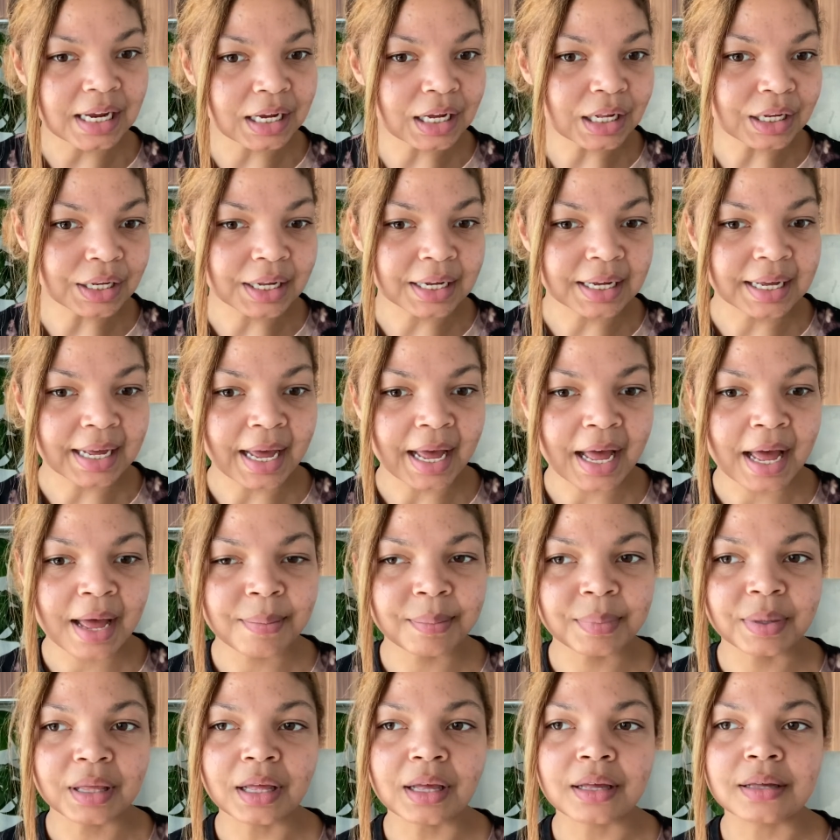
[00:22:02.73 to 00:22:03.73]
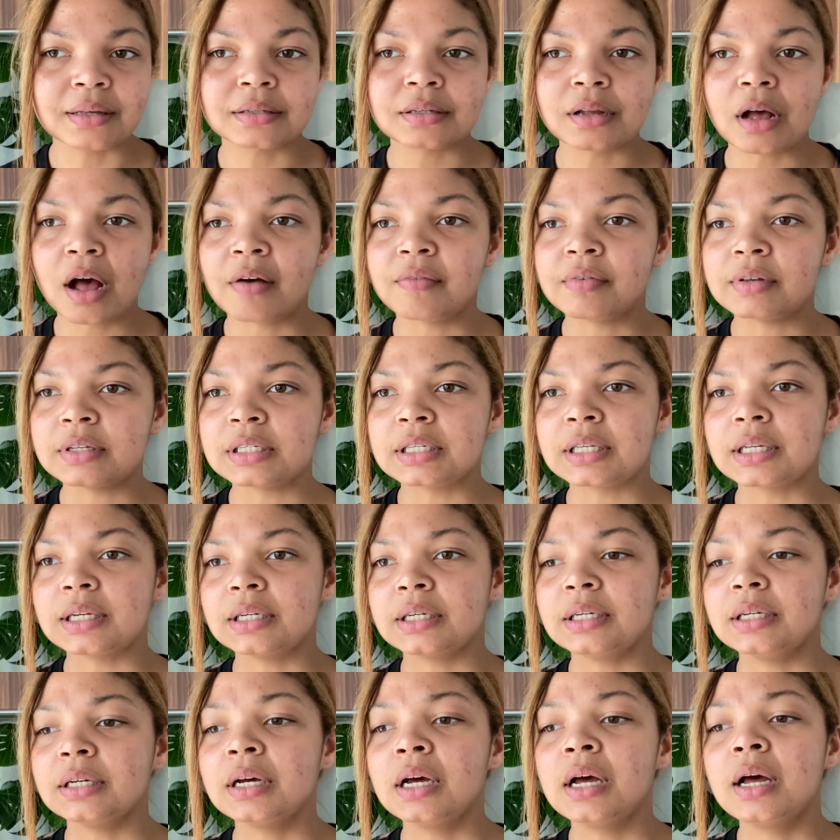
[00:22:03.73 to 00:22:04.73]
a look at, because
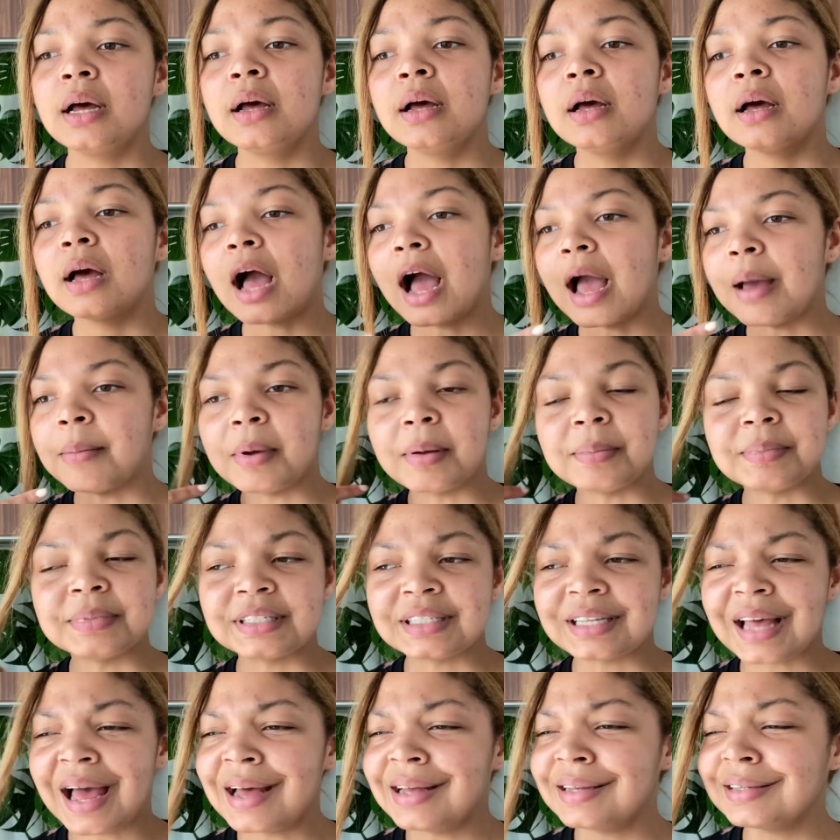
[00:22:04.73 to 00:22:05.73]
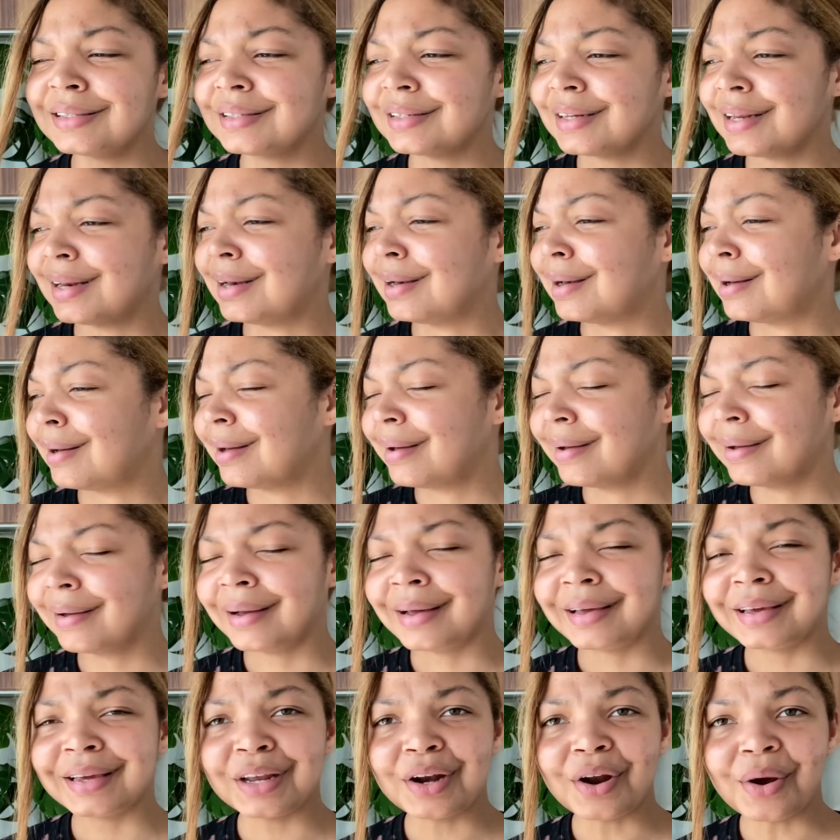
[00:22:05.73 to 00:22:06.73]
obviously I'm obsessed and
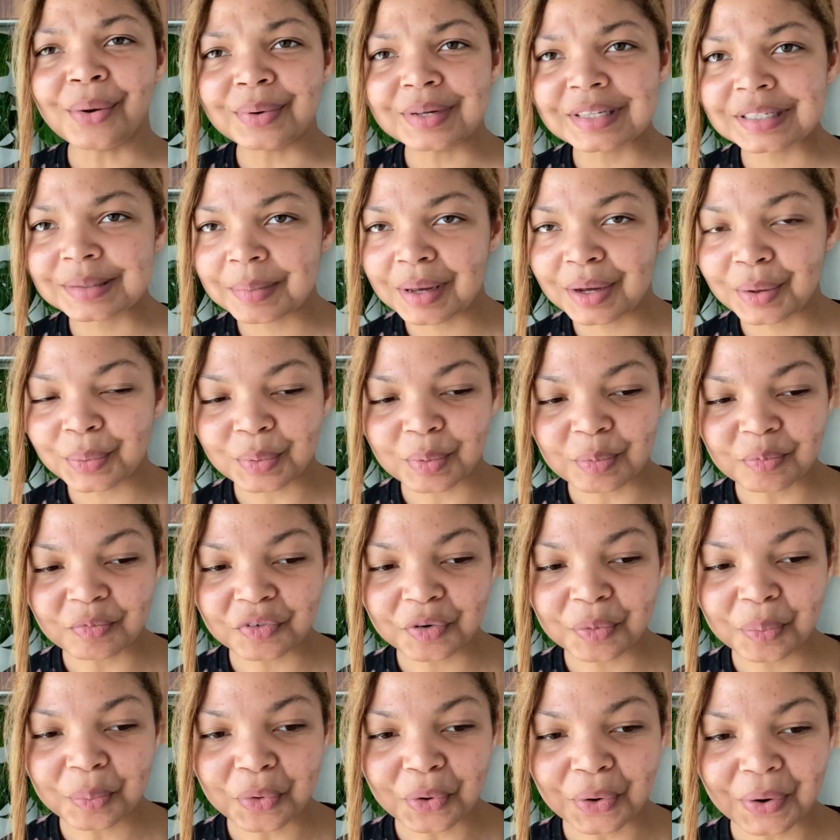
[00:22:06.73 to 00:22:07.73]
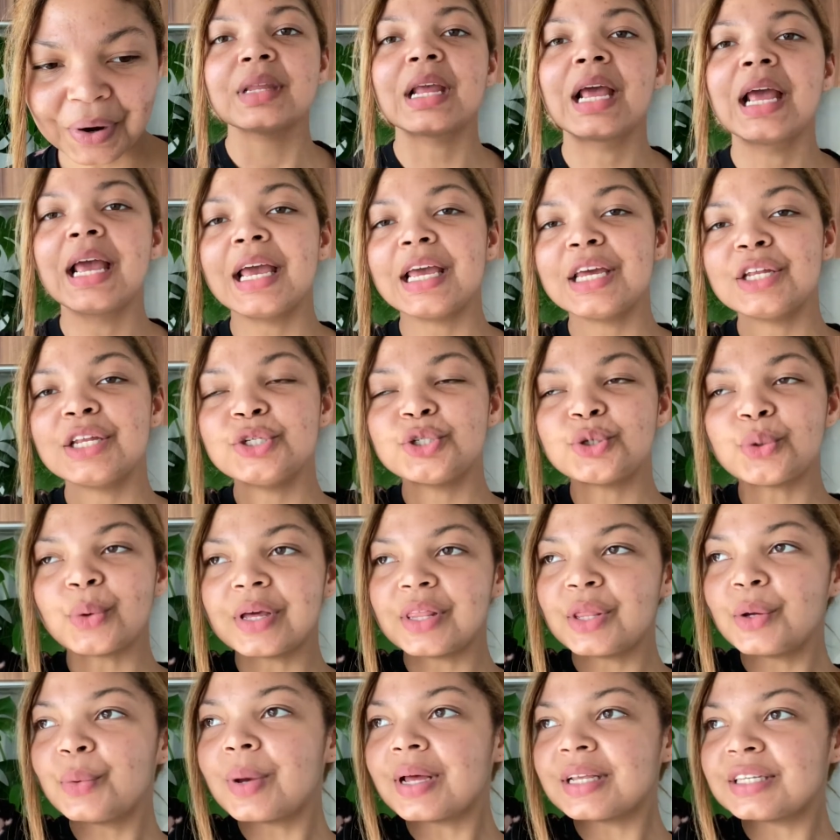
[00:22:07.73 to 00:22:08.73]
I can always make room for more. Enjoy
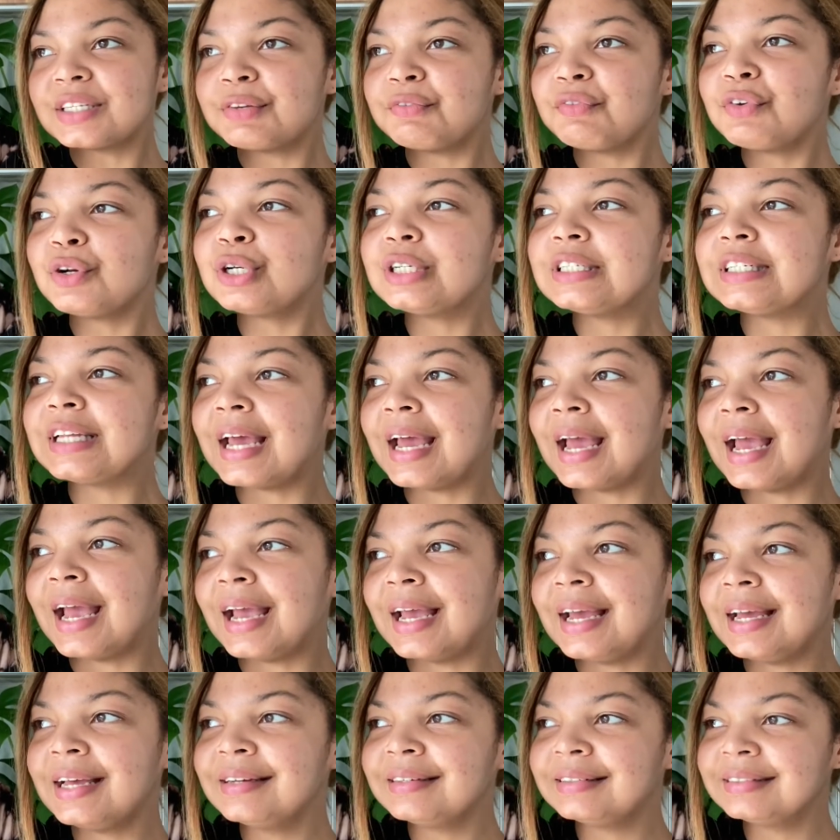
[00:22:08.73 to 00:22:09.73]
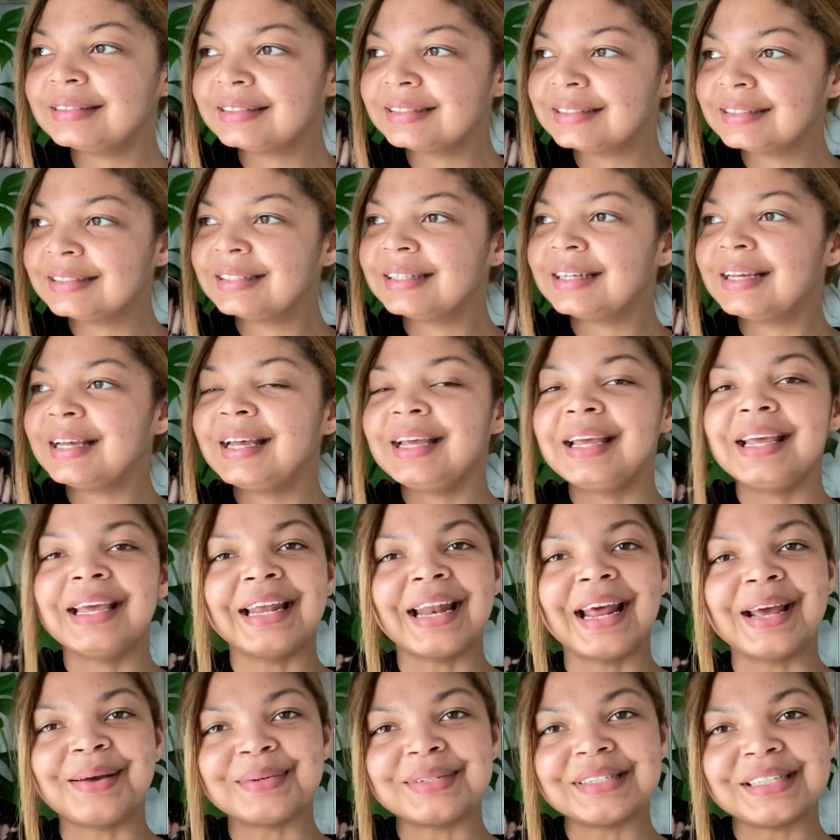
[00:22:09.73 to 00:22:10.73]
the rest of your day, and
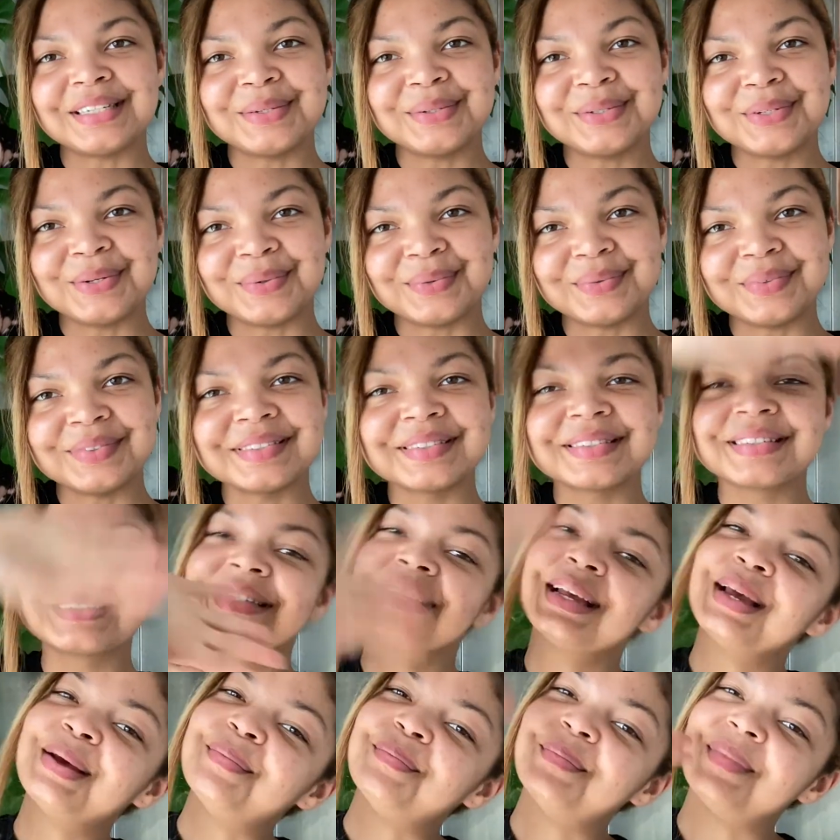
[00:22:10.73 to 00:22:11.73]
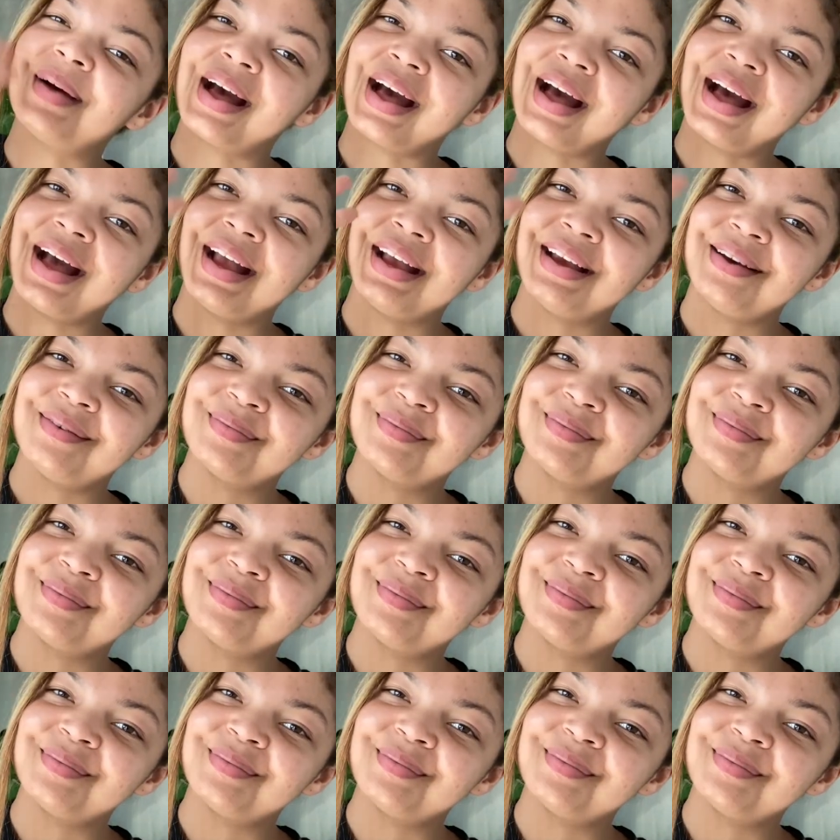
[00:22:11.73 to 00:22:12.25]
I will see you soon. Bye.